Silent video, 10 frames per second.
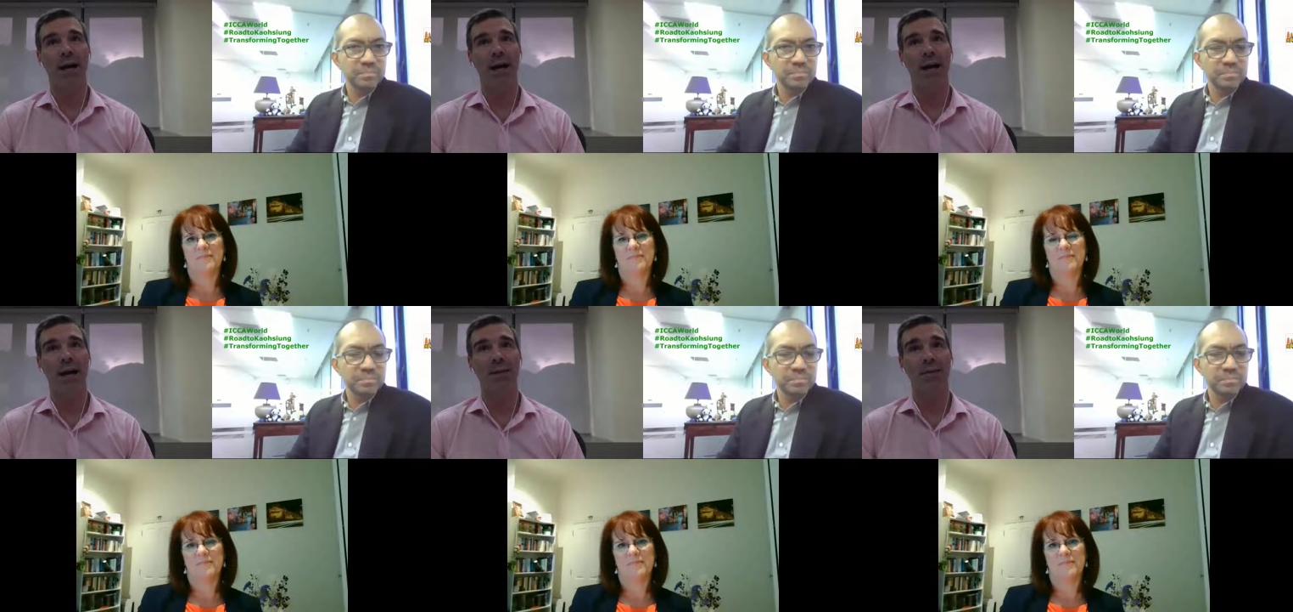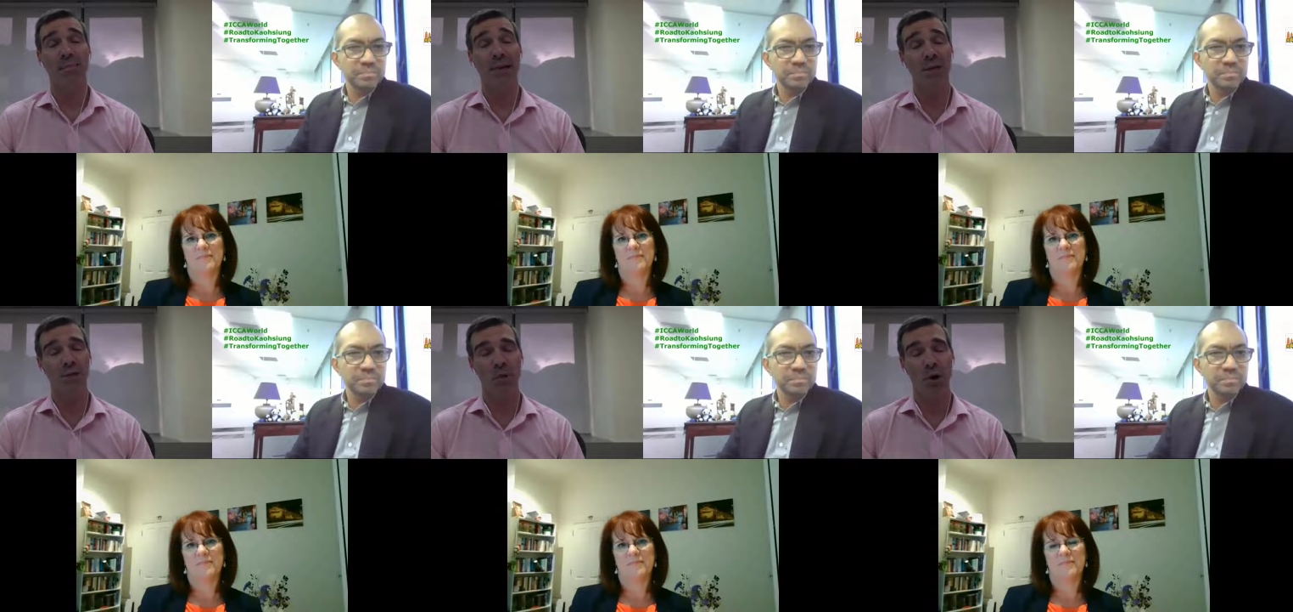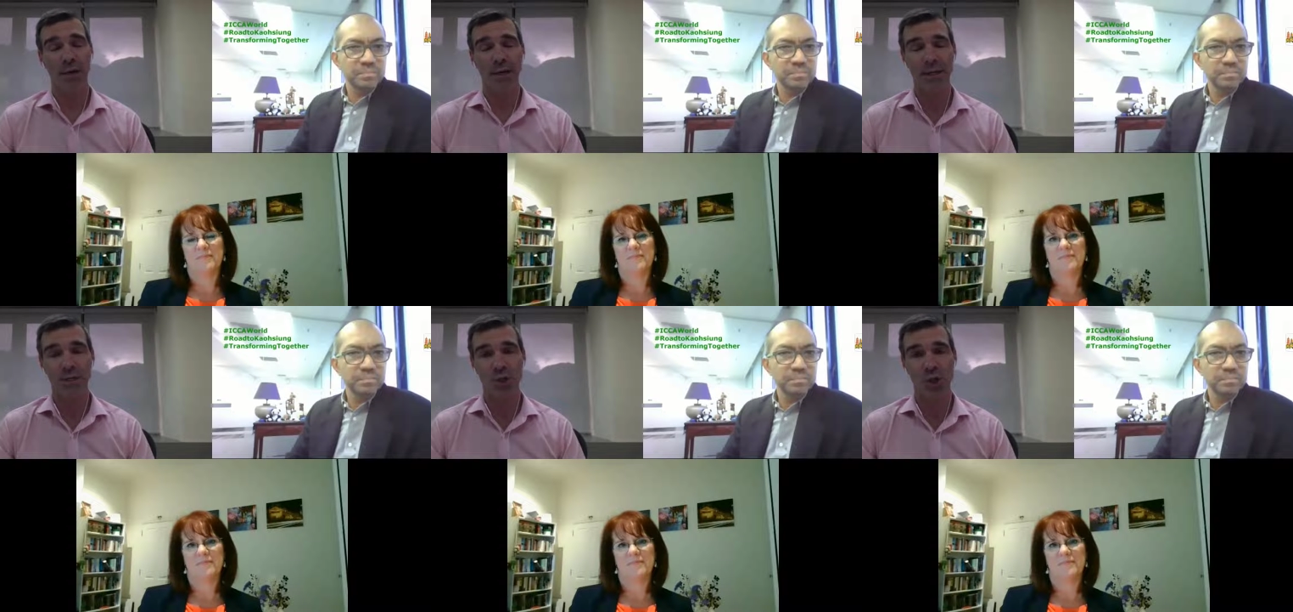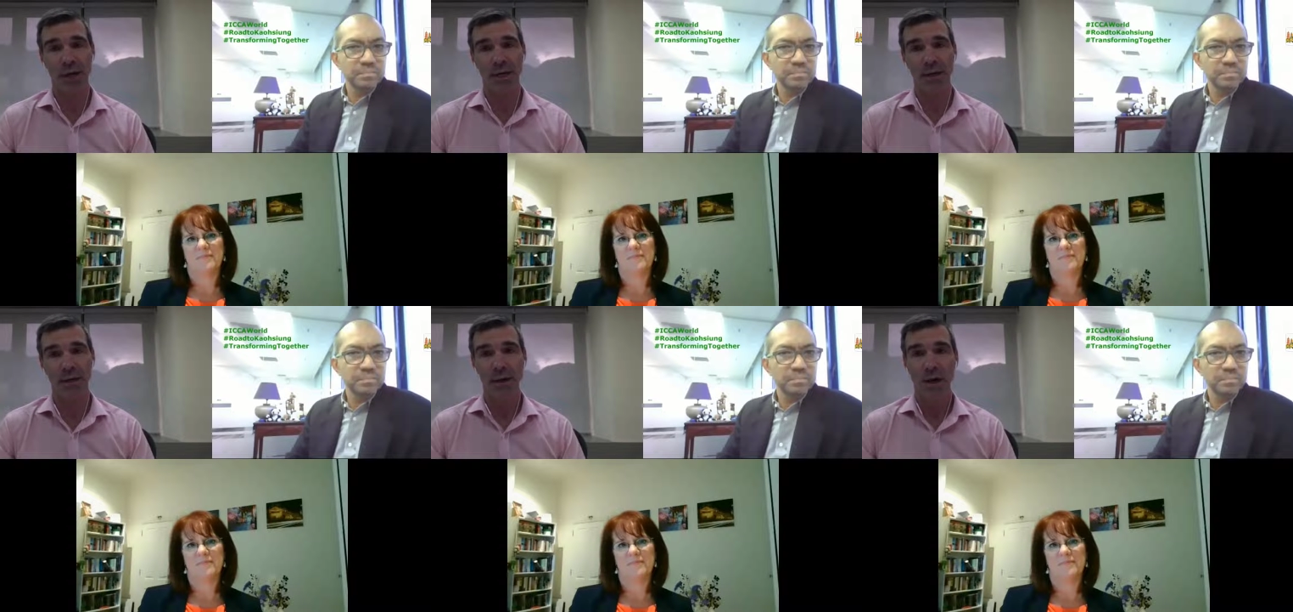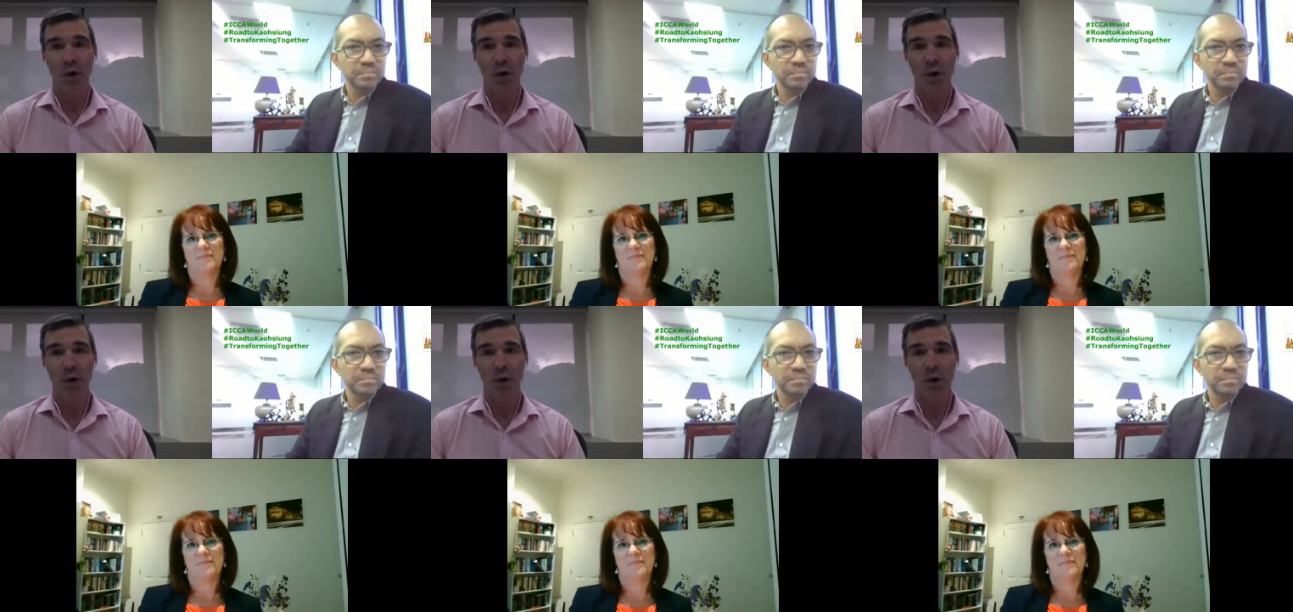Speaker 1: Uh, the biggest market is China,